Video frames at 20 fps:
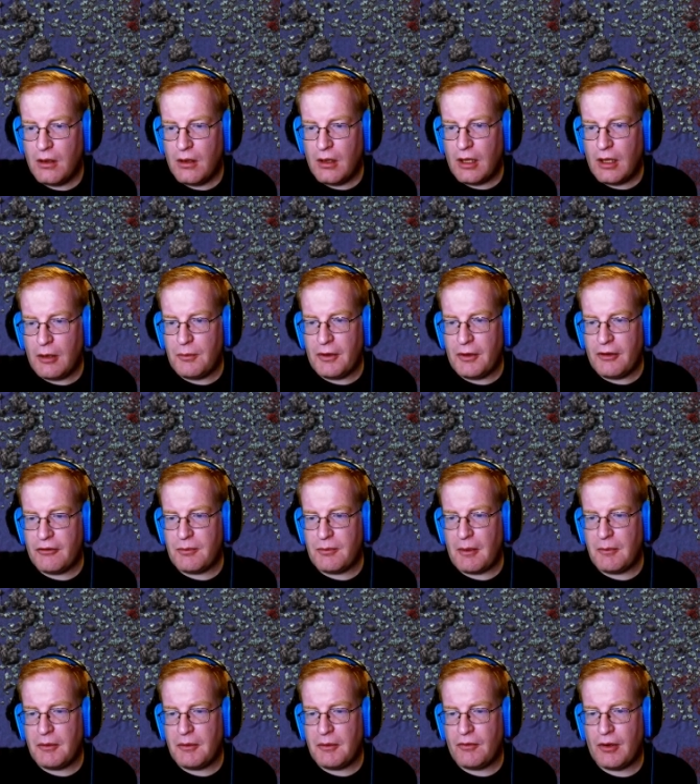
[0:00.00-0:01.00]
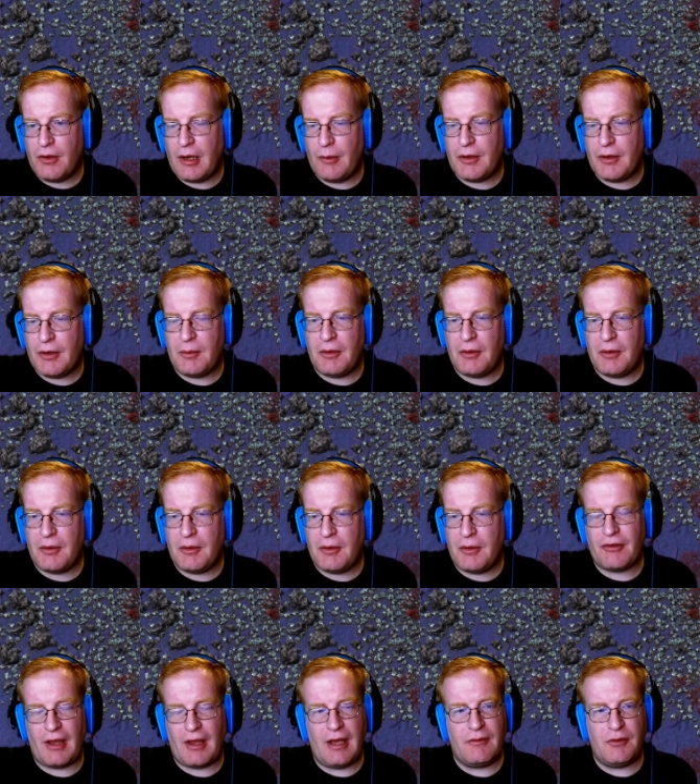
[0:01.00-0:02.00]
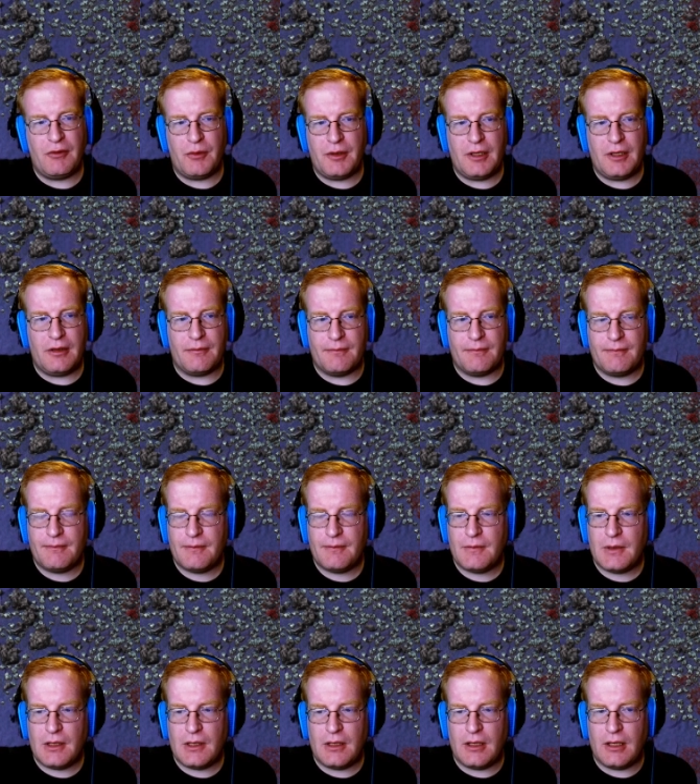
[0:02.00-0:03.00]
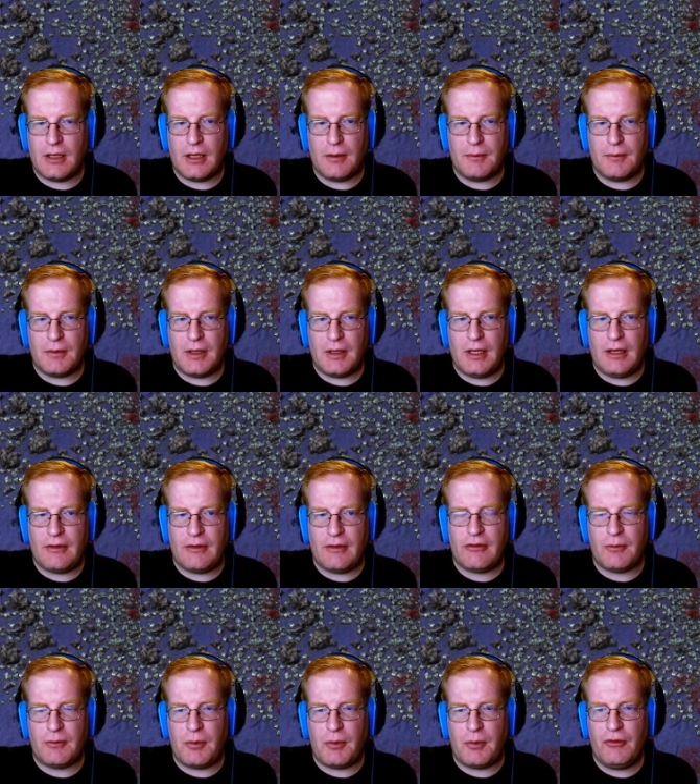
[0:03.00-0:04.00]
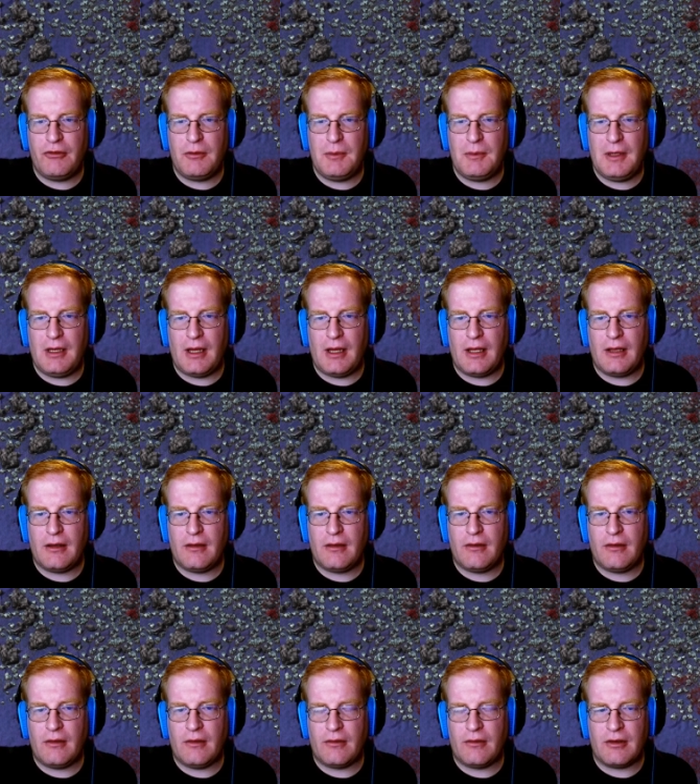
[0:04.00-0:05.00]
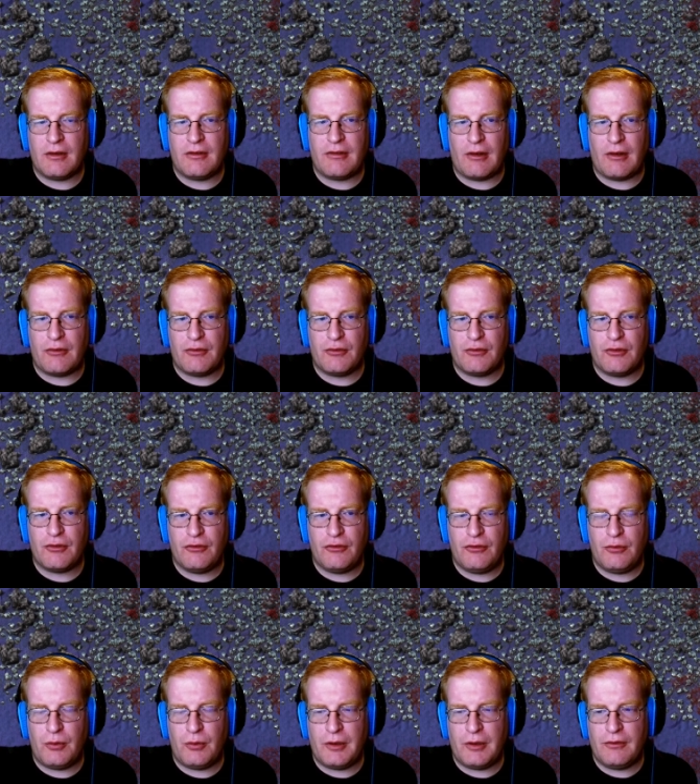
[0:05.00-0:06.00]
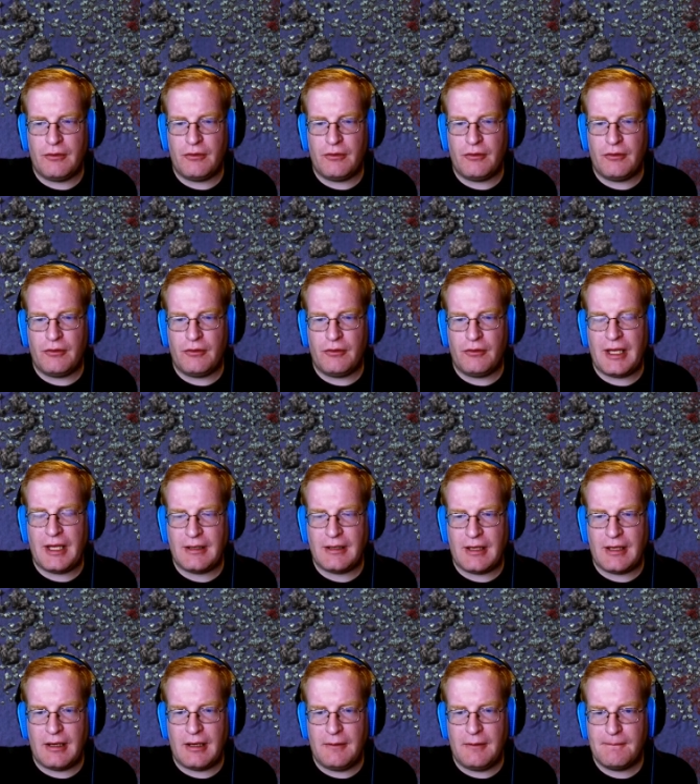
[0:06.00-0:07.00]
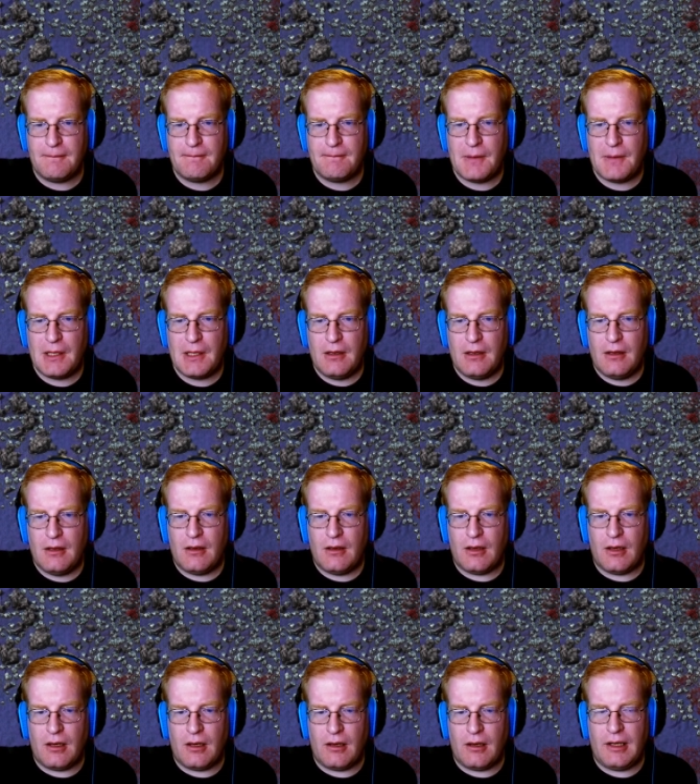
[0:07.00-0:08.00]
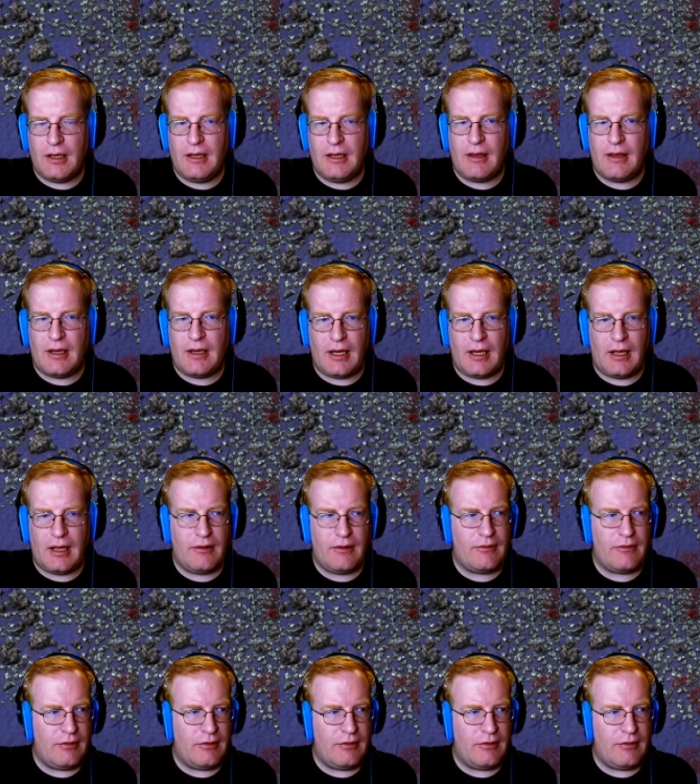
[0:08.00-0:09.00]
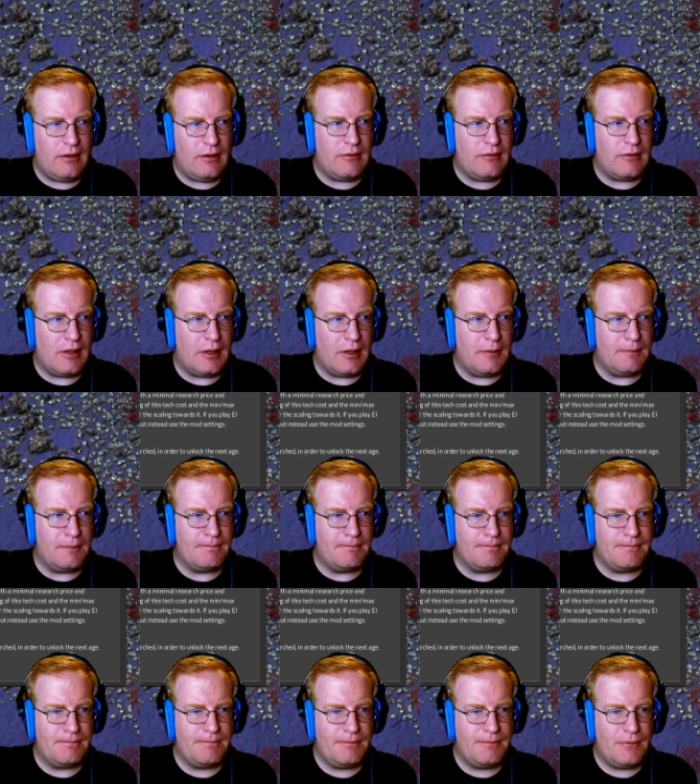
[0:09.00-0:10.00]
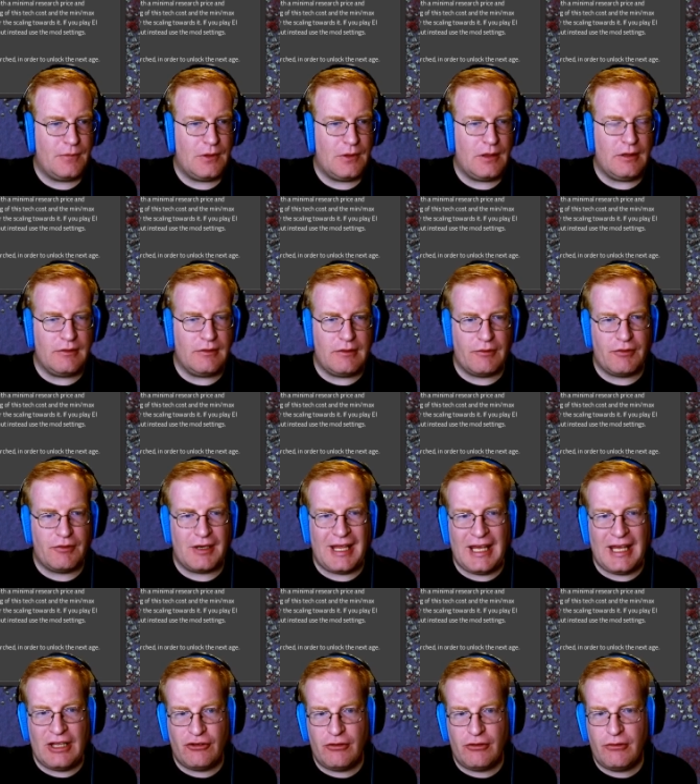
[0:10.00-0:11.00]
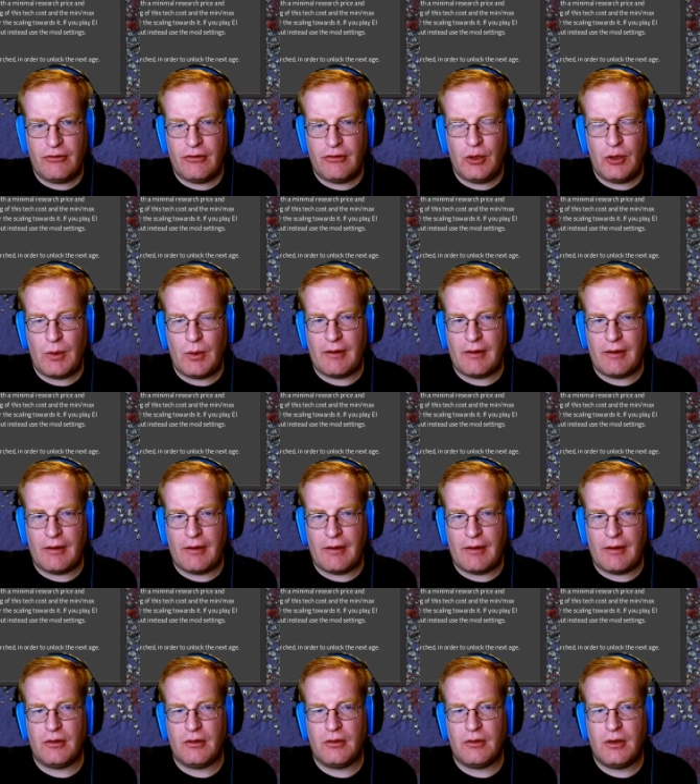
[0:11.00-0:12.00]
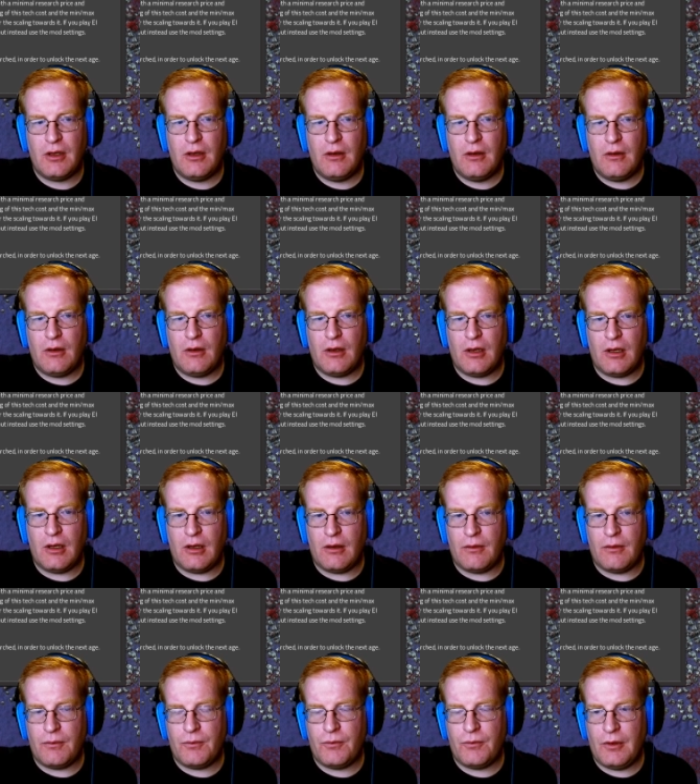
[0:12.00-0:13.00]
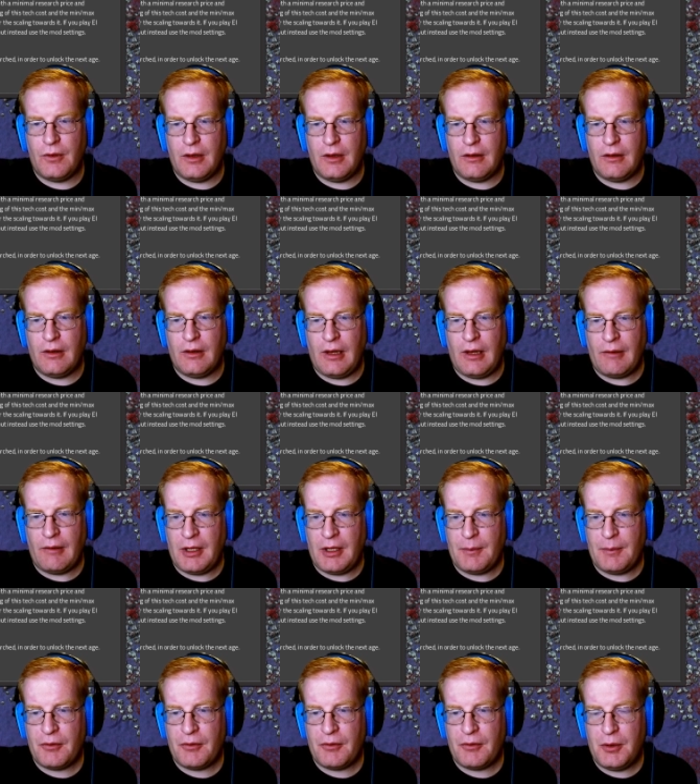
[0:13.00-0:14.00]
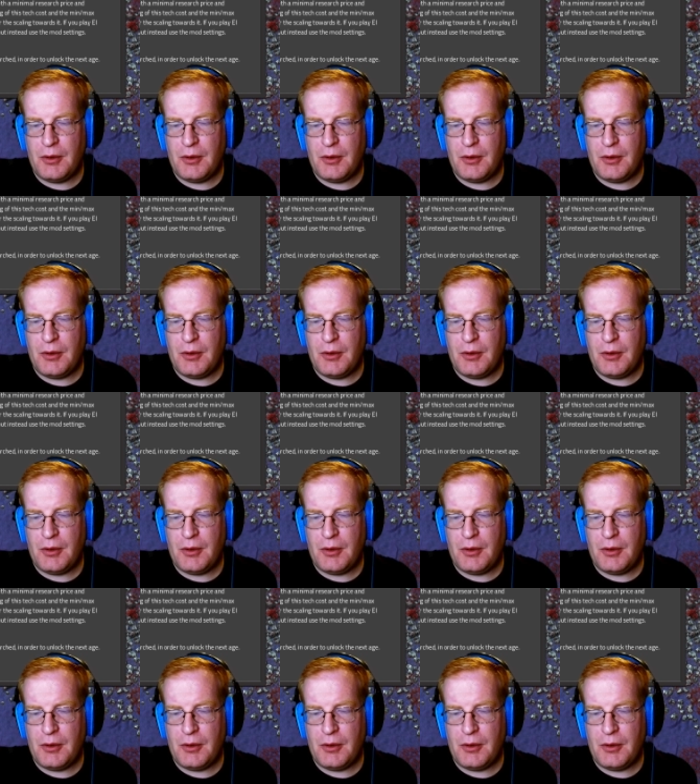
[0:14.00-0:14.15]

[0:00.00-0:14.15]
haven't played this map before. How would I compare it to others? I have no idea. It's supposed to be like a successor to 248K, in that it has these different ages that you have to level up through.